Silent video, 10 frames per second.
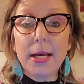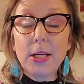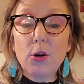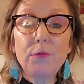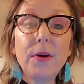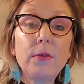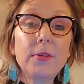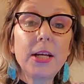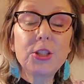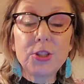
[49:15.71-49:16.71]
you know,
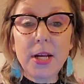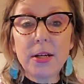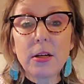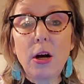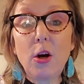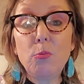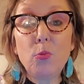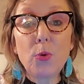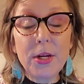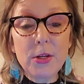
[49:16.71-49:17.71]
foundation and a calm where